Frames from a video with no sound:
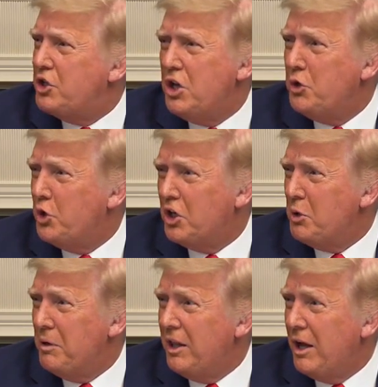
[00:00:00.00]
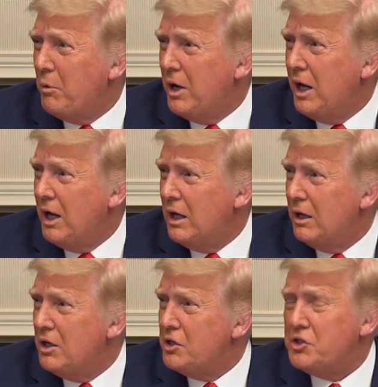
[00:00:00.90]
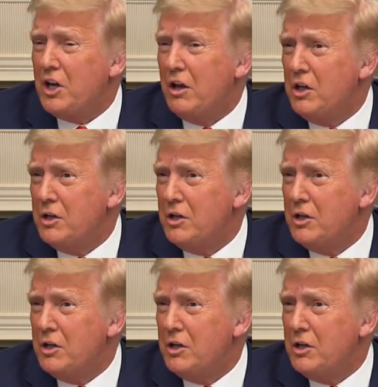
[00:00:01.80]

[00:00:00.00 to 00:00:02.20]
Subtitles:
Don't talk to me that way. You're just